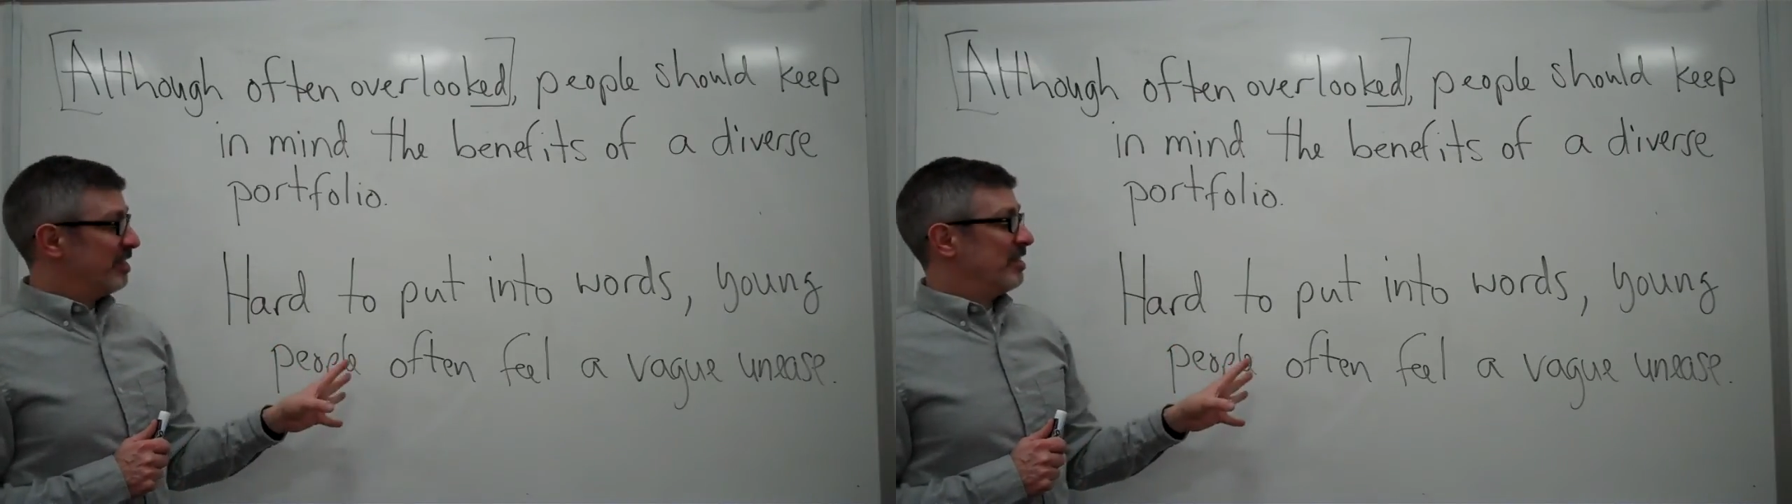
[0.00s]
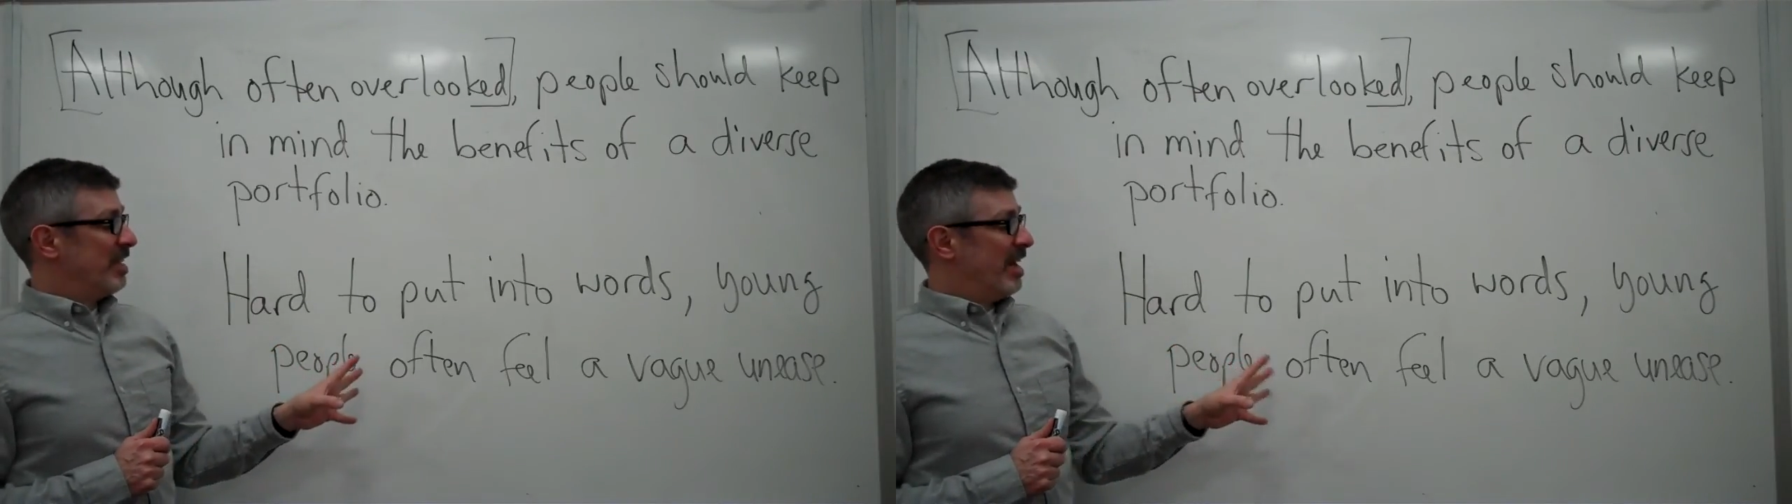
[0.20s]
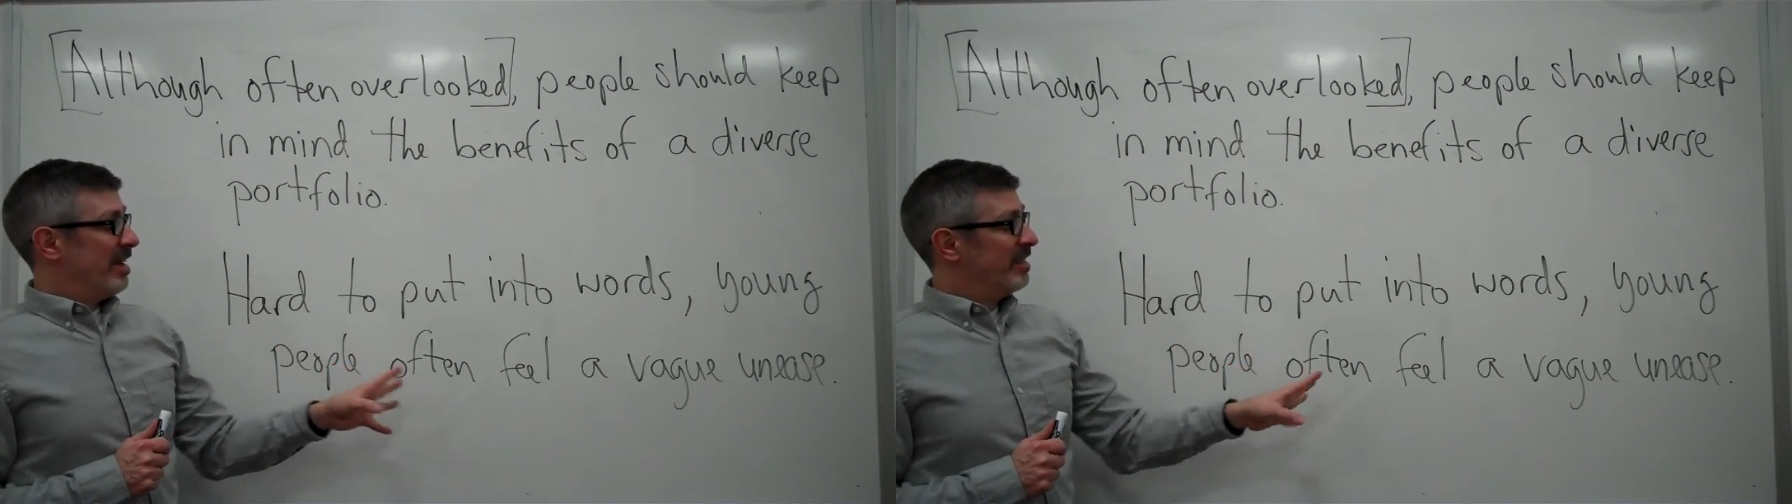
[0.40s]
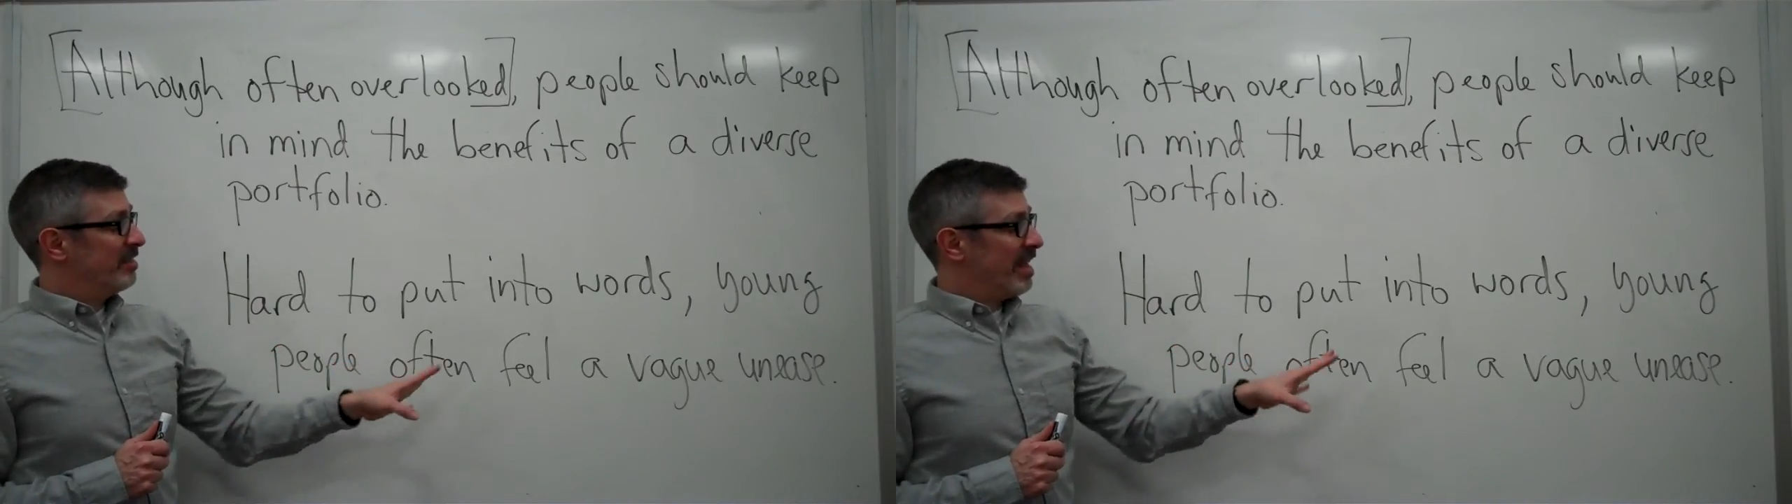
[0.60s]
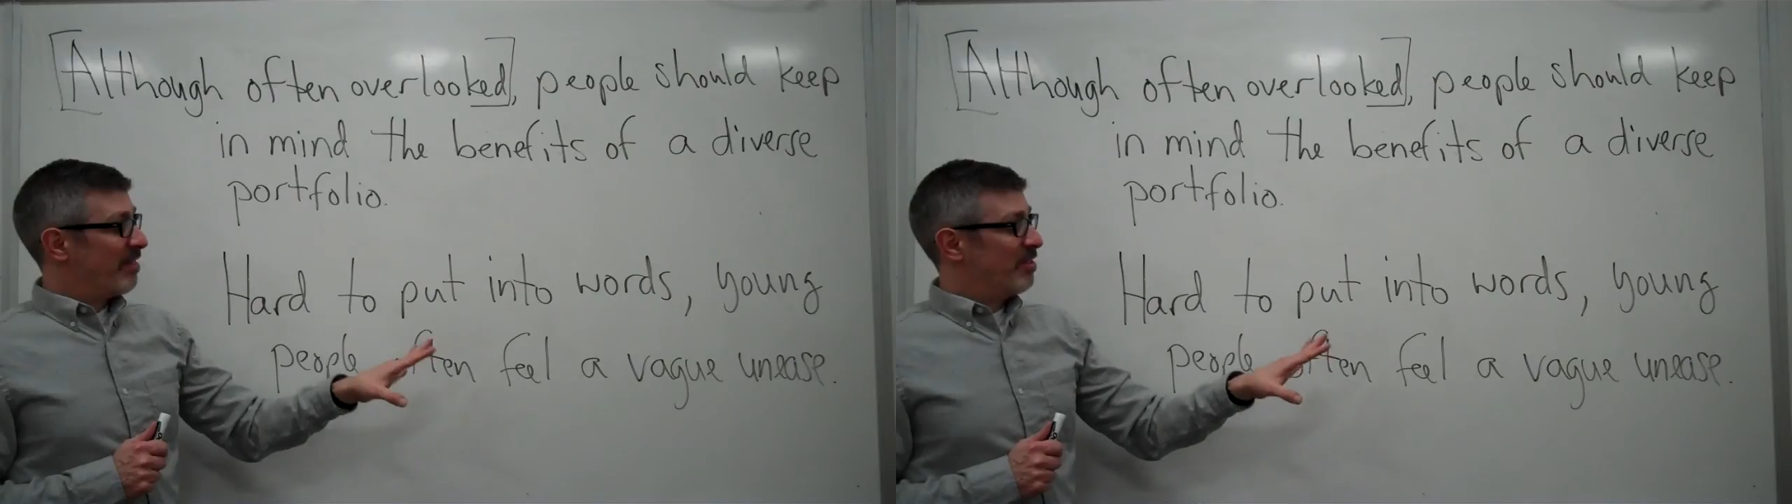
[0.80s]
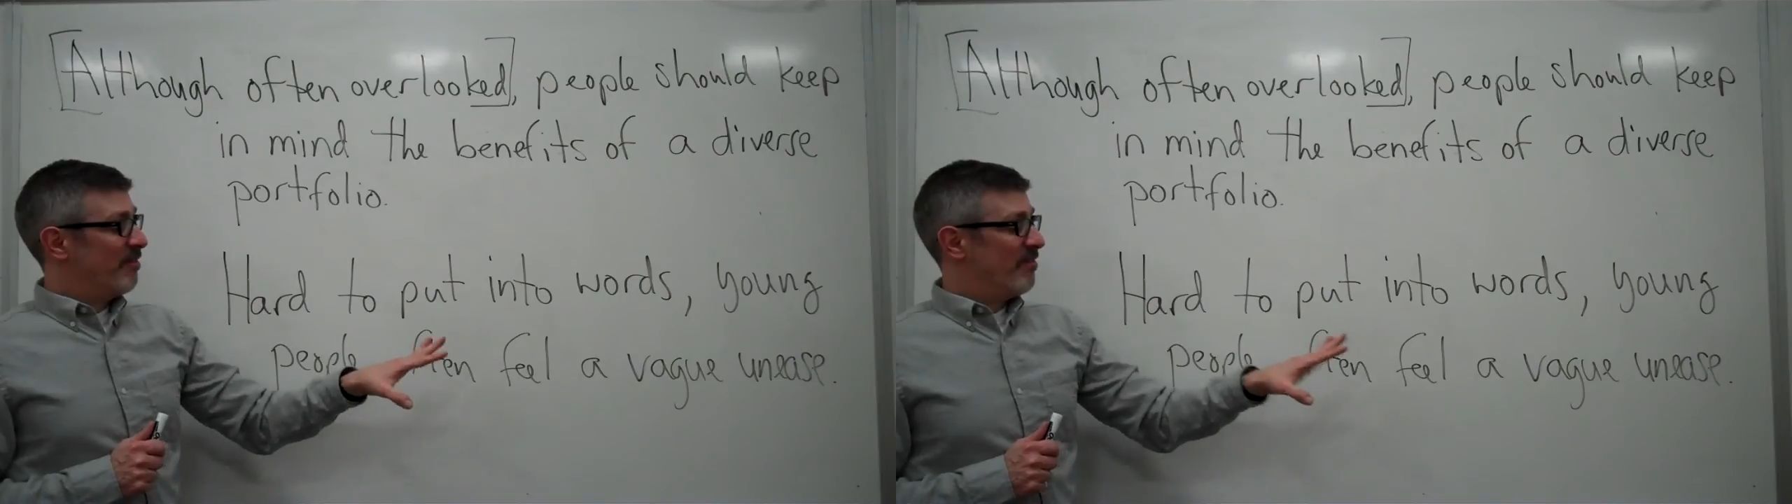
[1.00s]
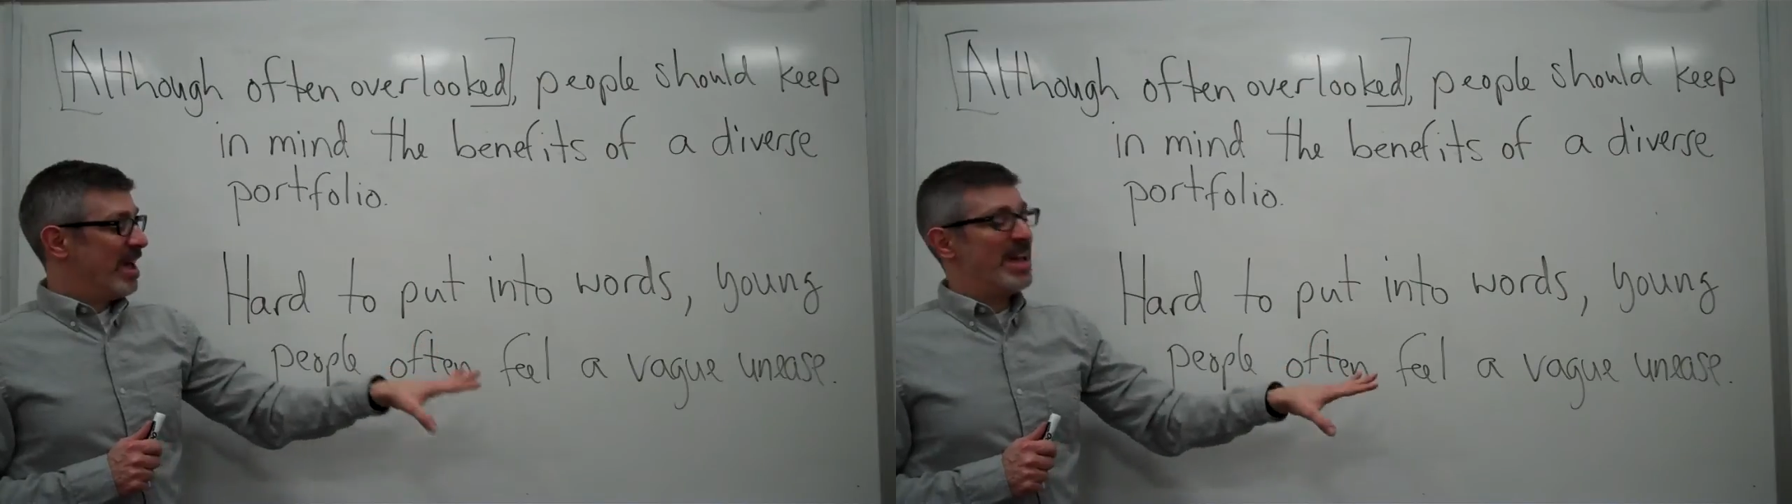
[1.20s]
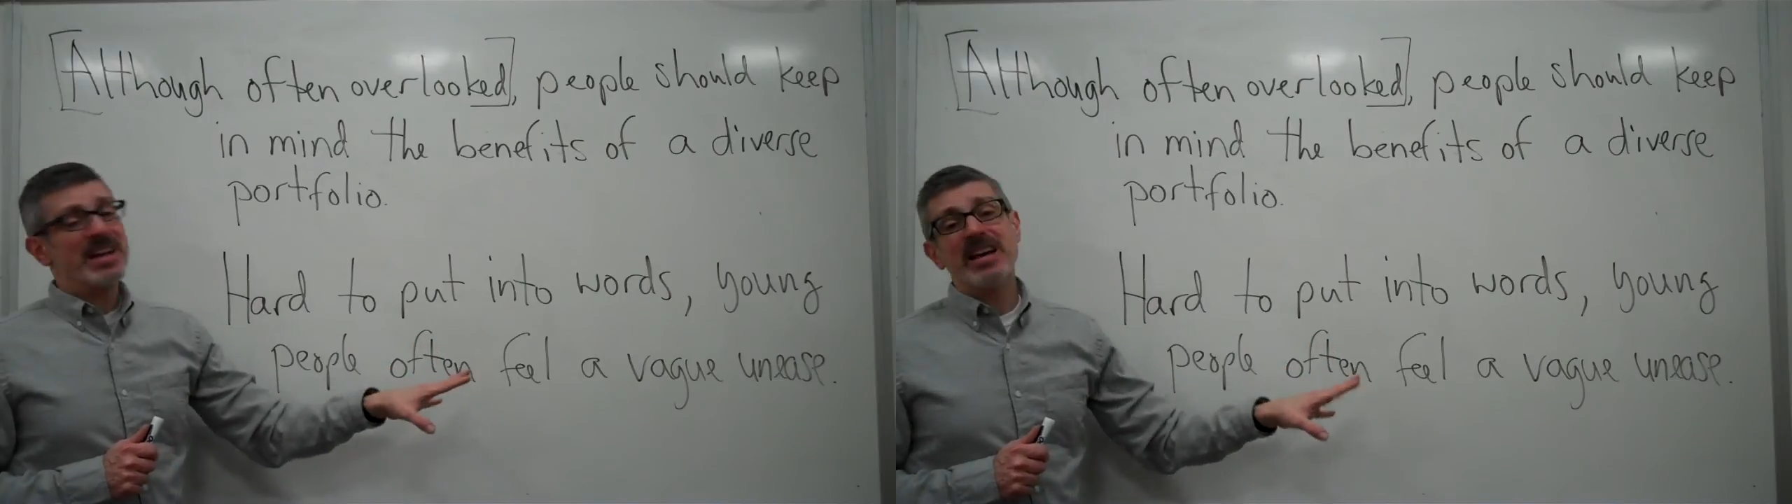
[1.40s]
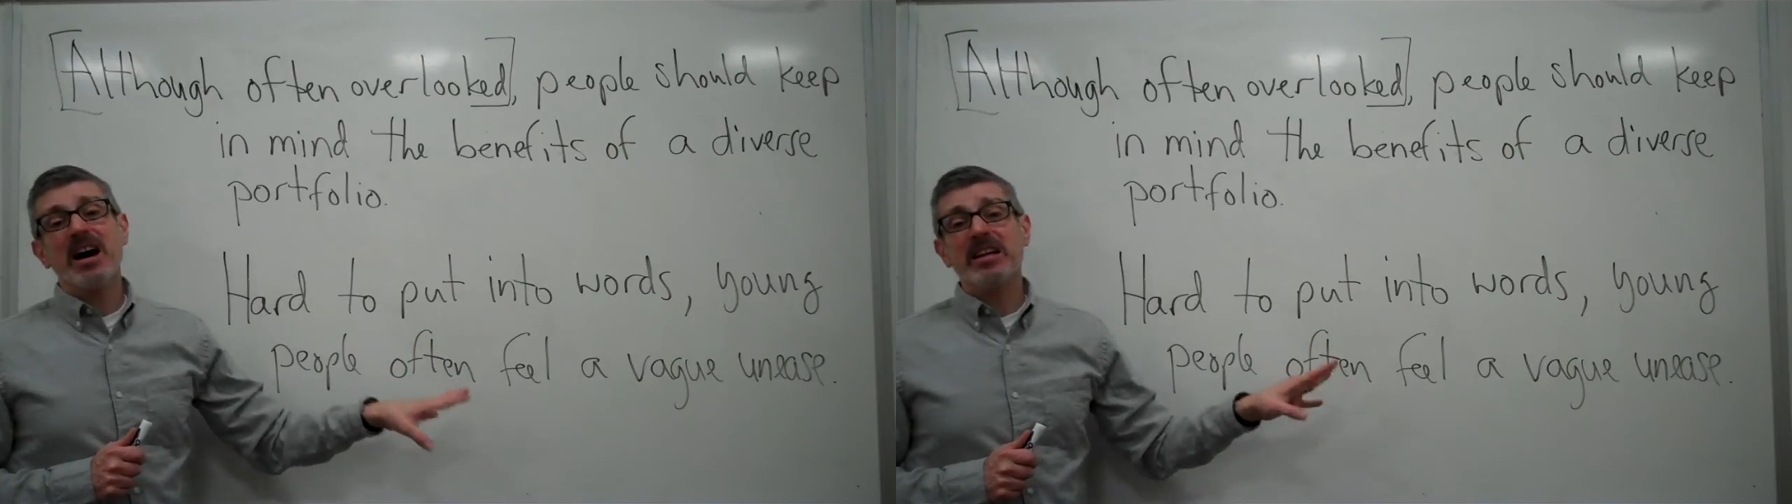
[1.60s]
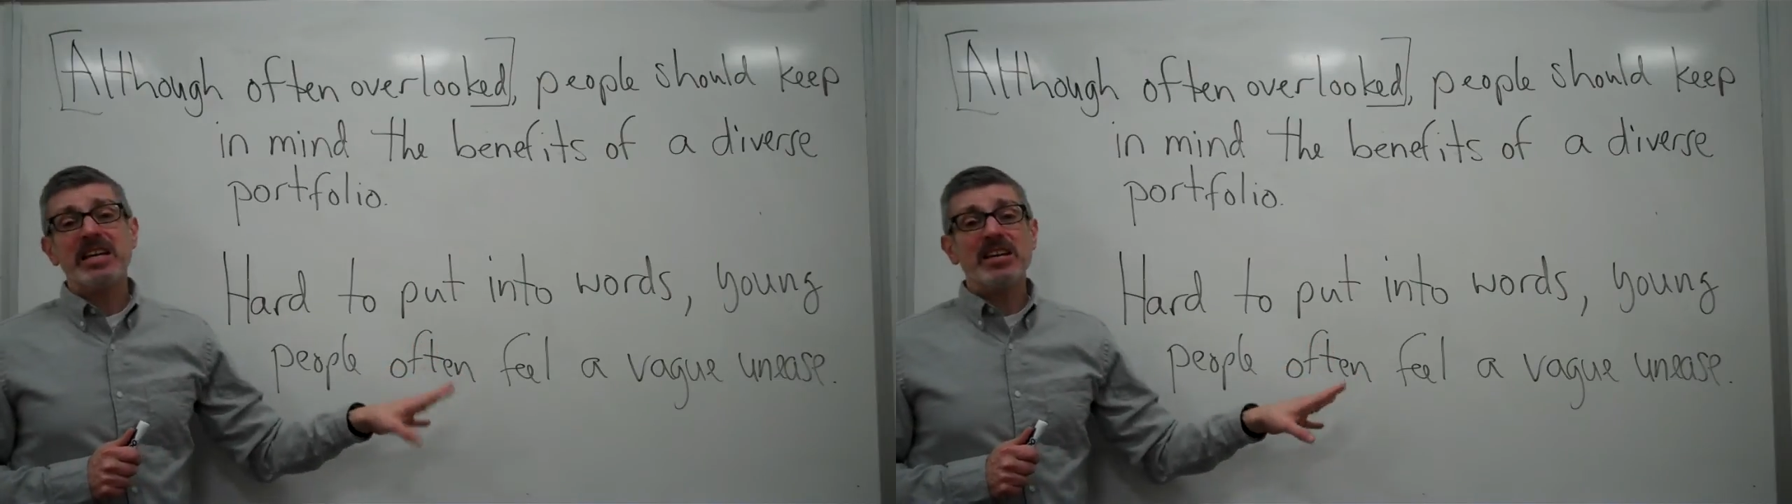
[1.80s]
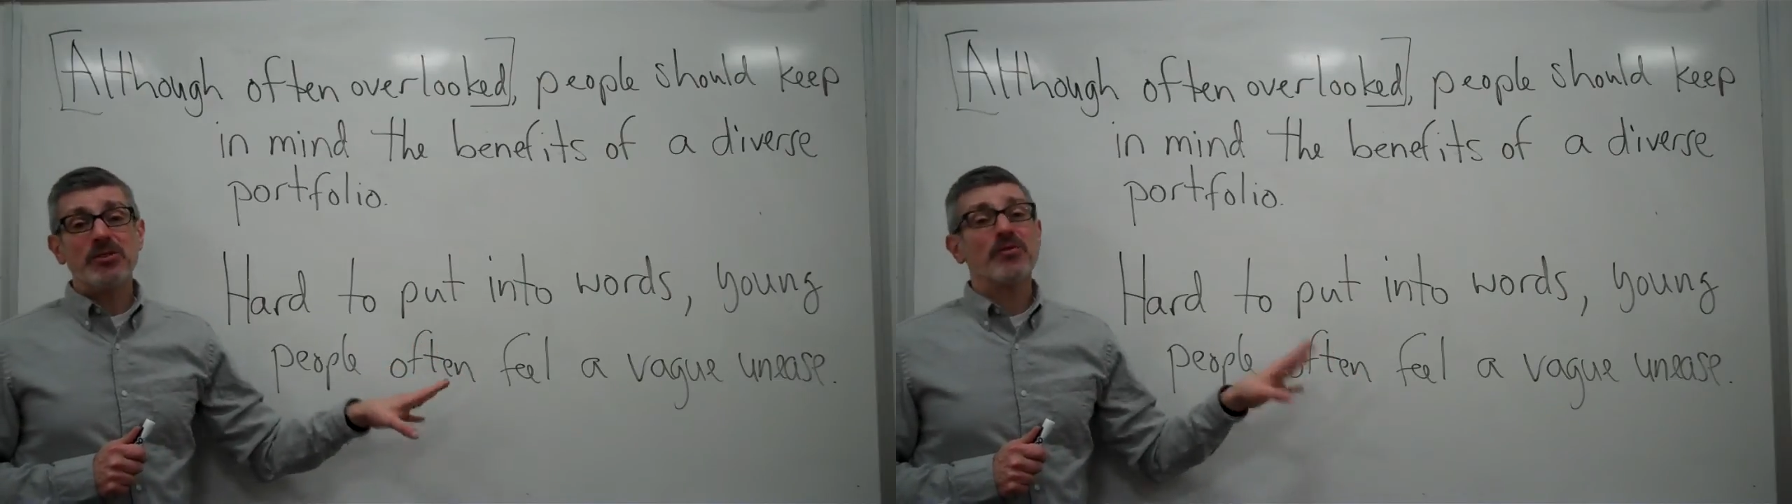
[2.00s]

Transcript: to say is that the vague unease